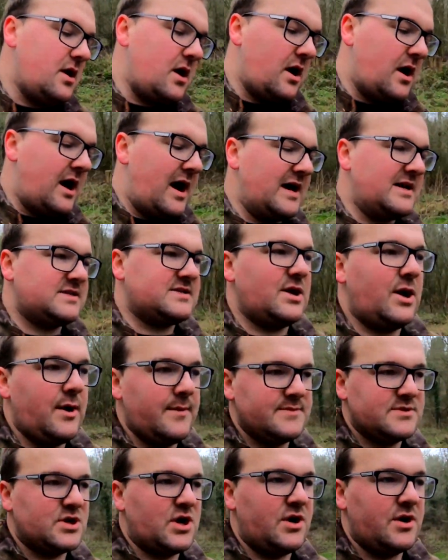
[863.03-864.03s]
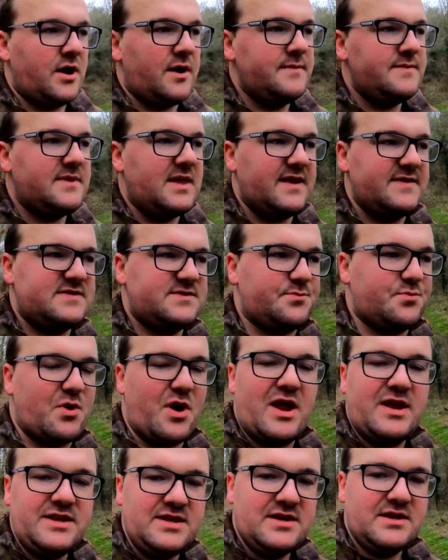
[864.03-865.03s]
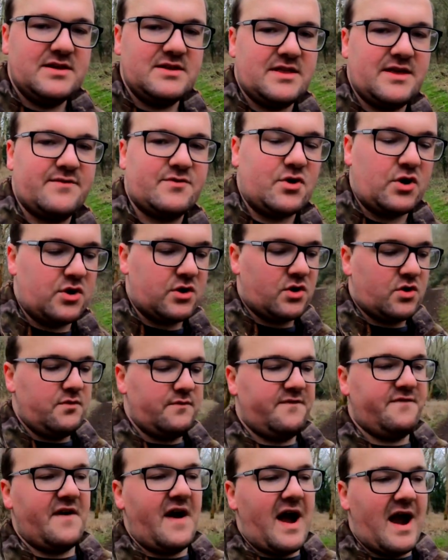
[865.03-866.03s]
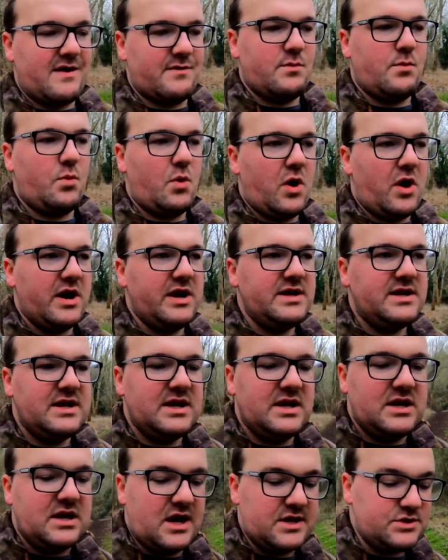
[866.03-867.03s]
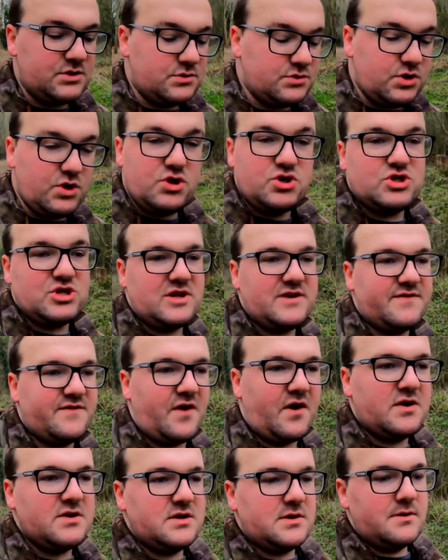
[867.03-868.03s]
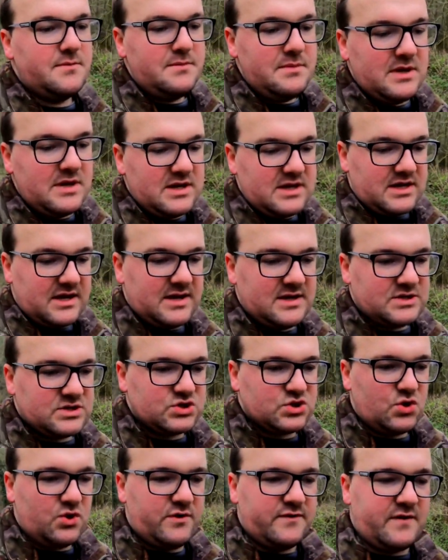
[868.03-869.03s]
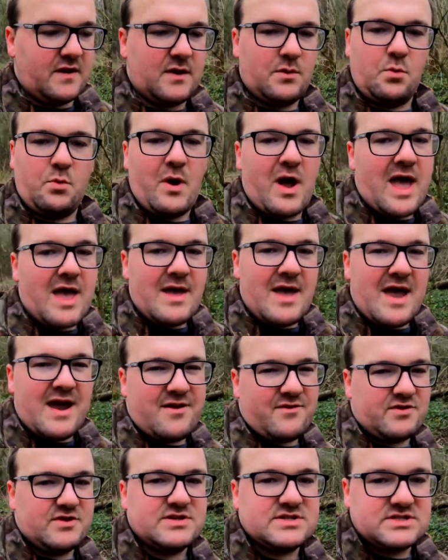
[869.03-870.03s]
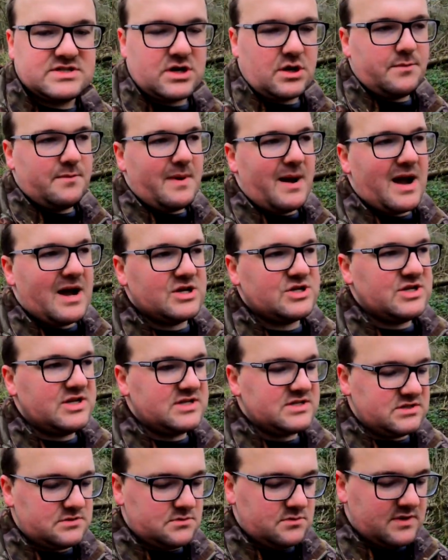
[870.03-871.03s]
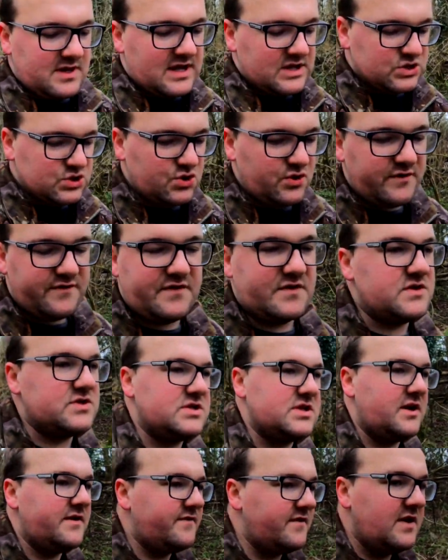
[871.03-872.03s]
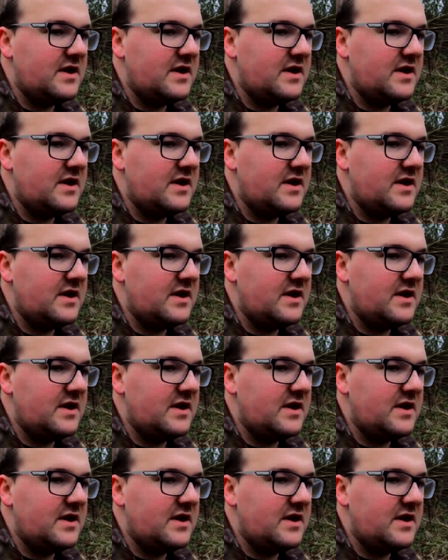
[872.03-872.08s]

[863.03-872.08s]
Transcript: As time's gone on, they've spread, they've gone far and wide, and you'll usually find them in sort of like wet areas, so marshes and all that sort of fun stuff.